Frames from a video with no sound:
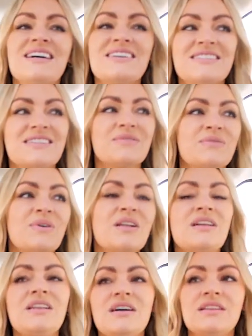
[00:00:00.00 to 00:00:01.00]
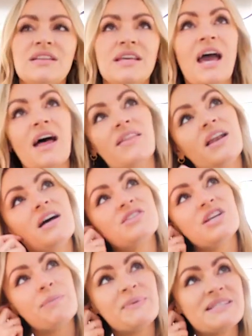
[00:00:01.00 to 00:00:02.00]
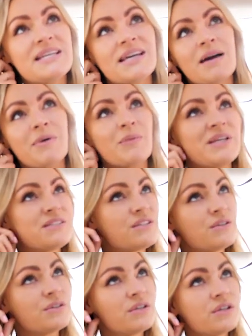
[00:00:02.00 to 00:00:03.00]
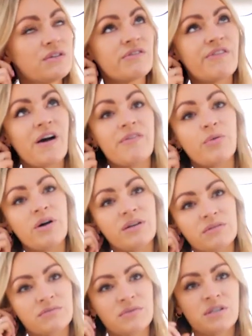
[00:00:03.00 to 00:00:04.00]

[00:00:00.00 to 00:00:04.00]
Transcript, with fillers: that's one of the, yeah, the last Champions League game I went to, 5 1